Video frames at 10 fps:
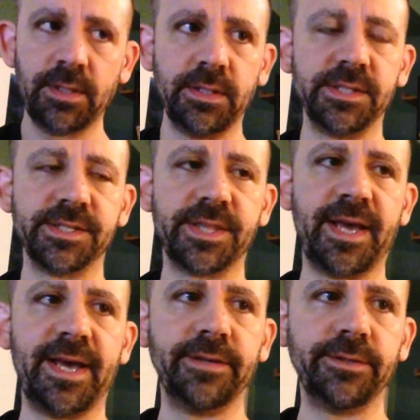is
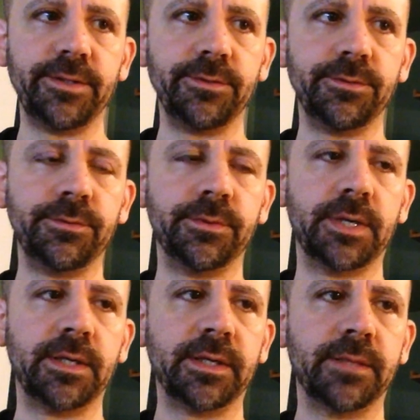that you
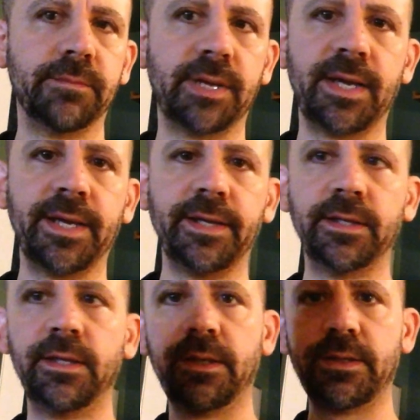combine
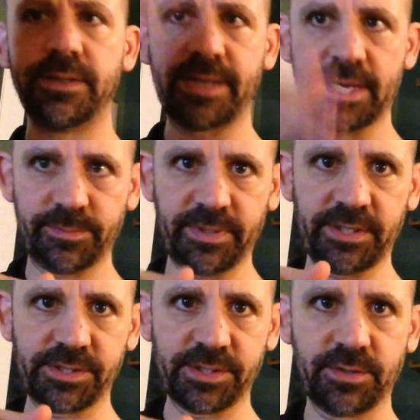
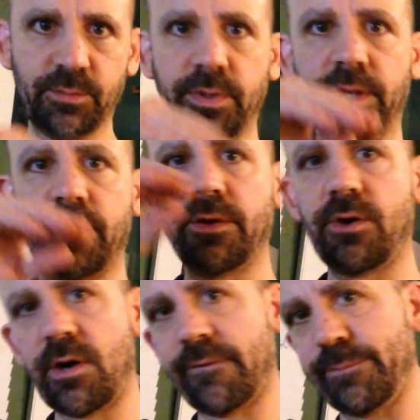downbeats with
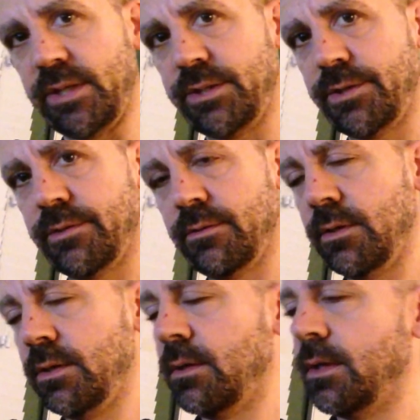offbeats.
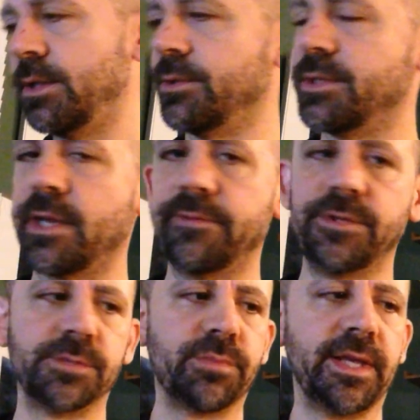So instead of
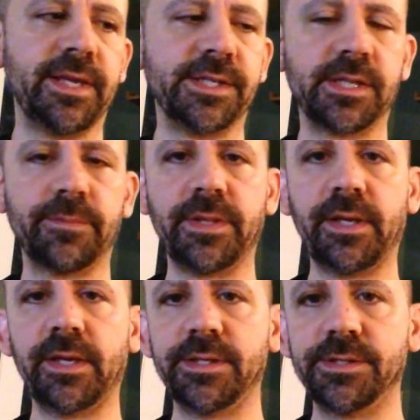just playing
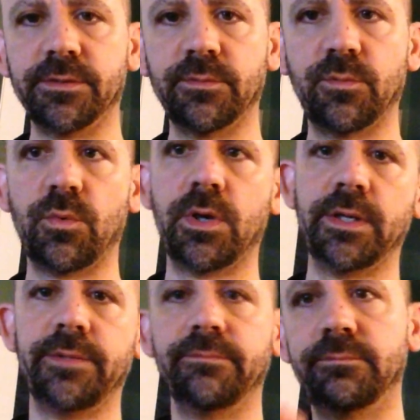something as a
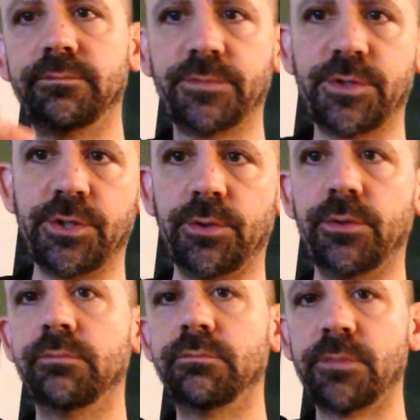1,
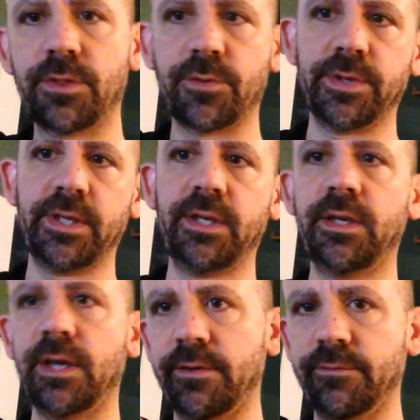2, 3,
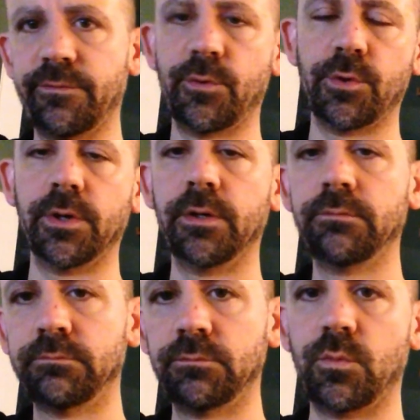and 4,
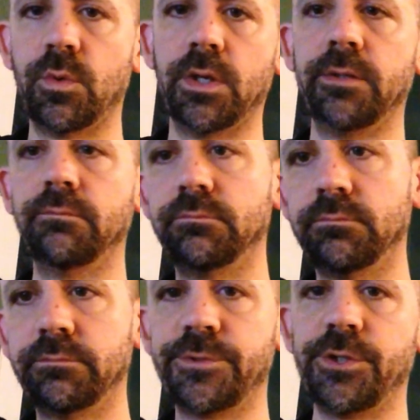1,
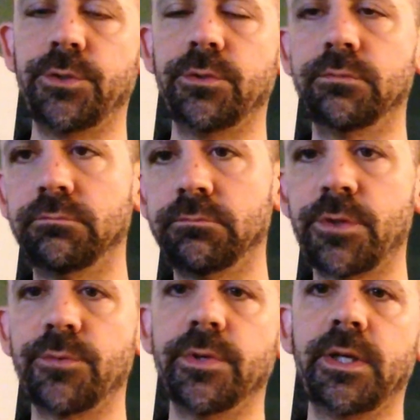2,
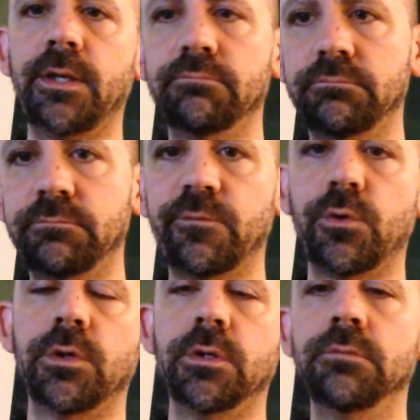3,
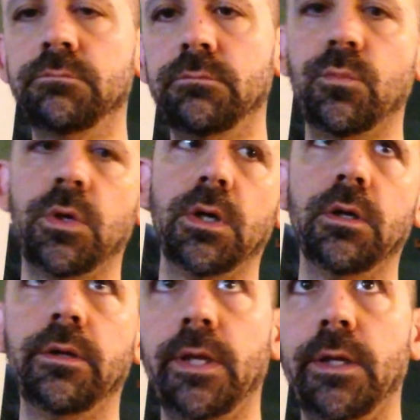4,
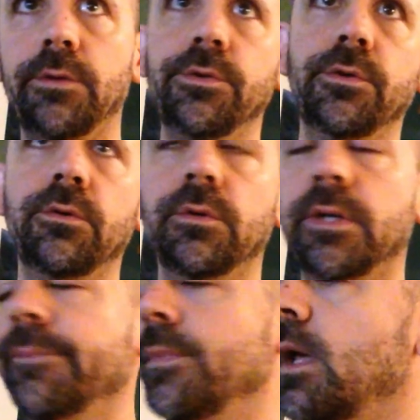1, and 2,
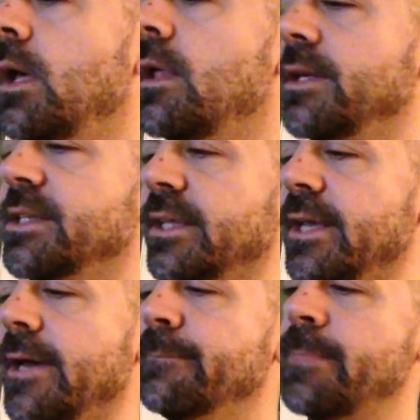and things like
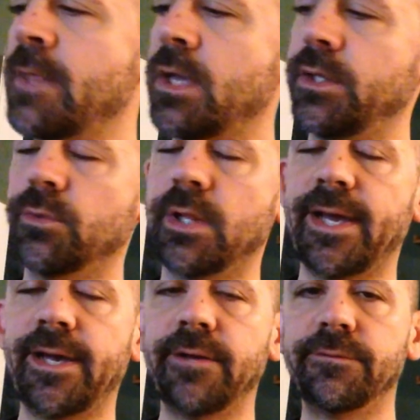that, you will
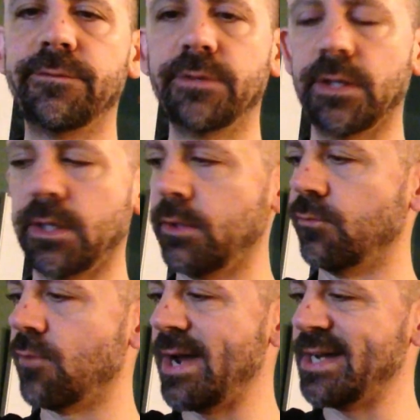have
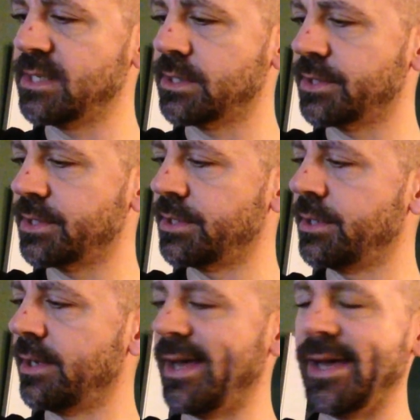
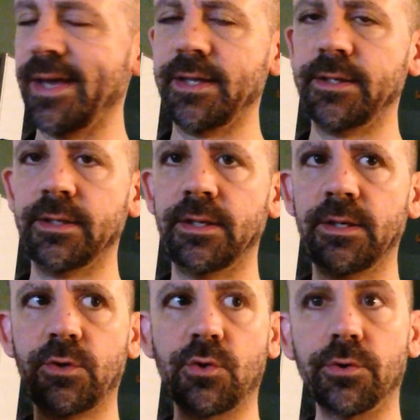rests and
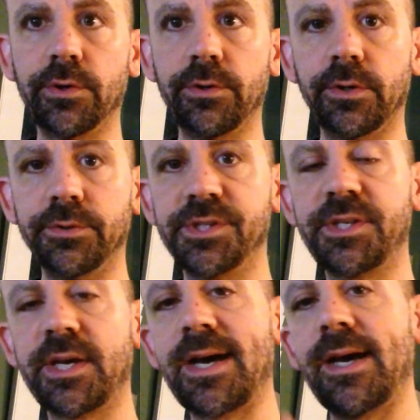quarter notes
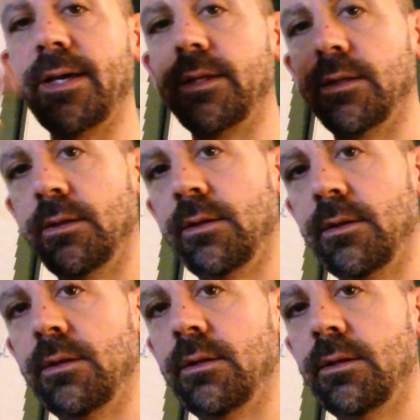tied
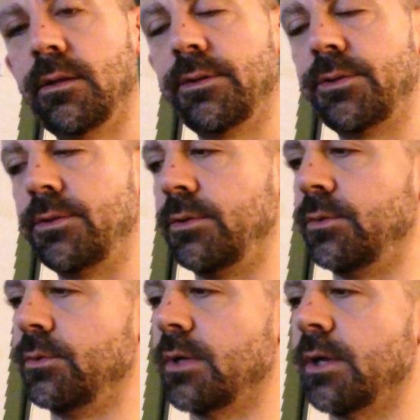
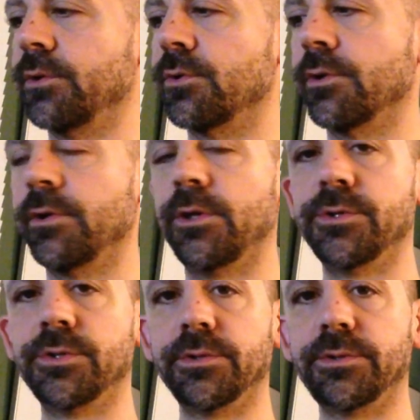to other quarter
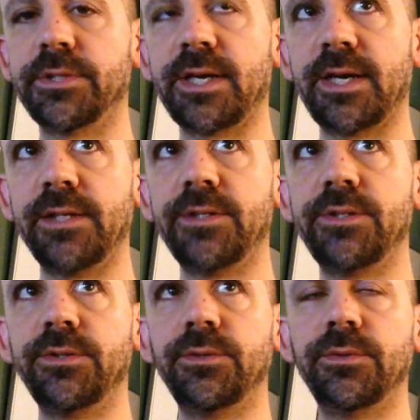notes or tied
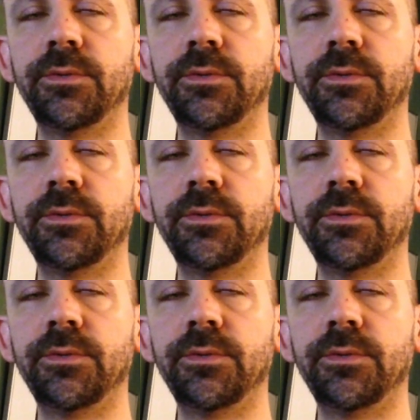to